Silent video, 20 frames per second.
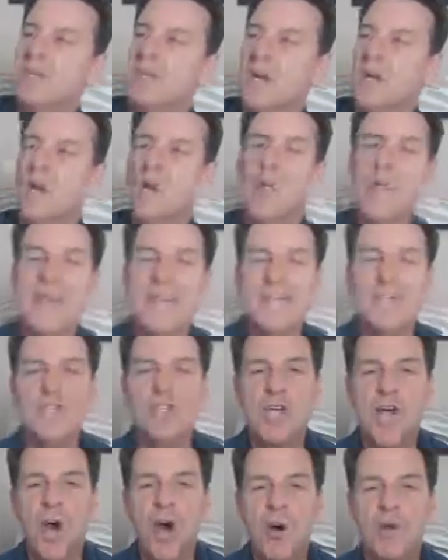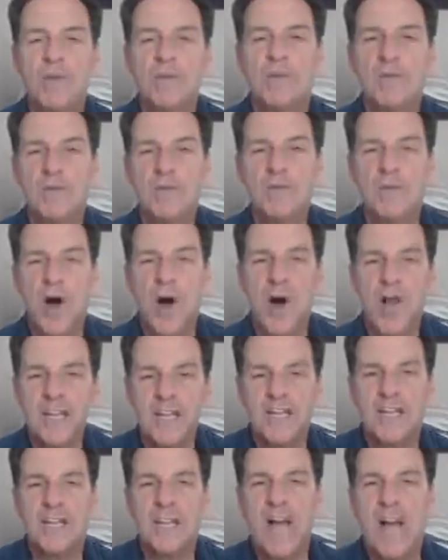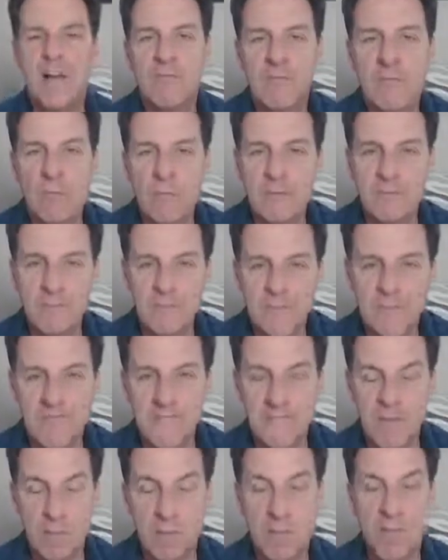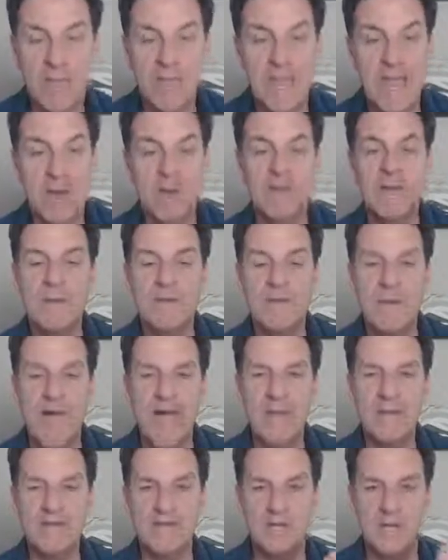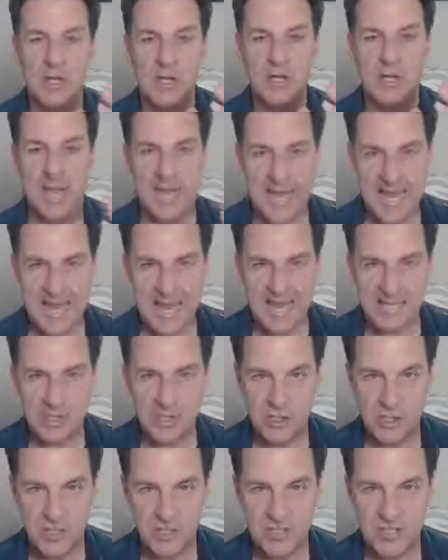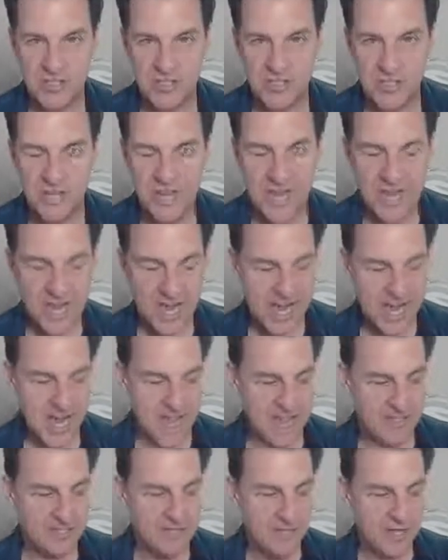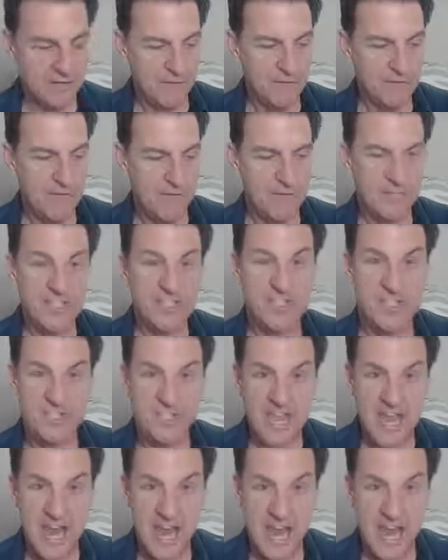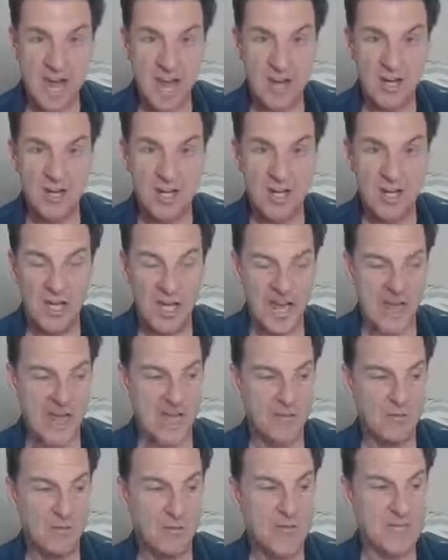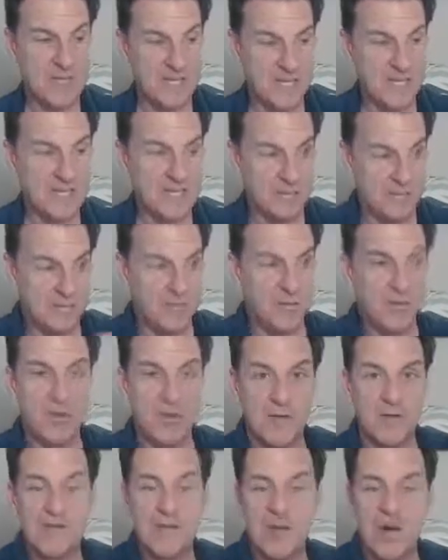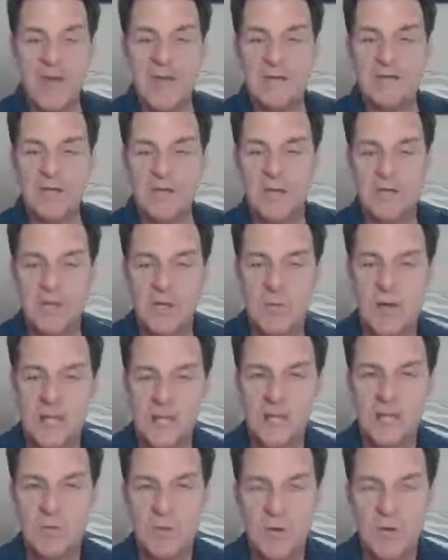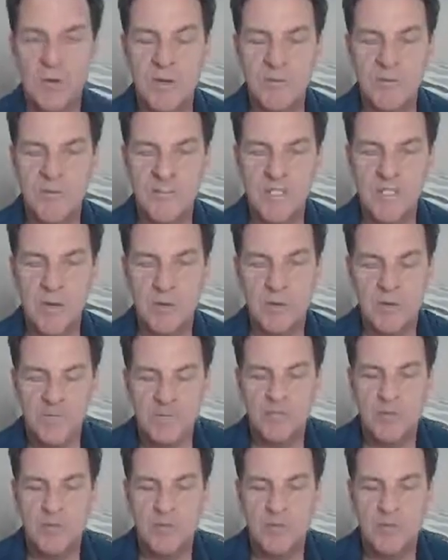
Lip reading: We don't fall in love when we miss someone. Now, we might feel anxious and feel scared, and we need to fill the void really quickly when we miss someone.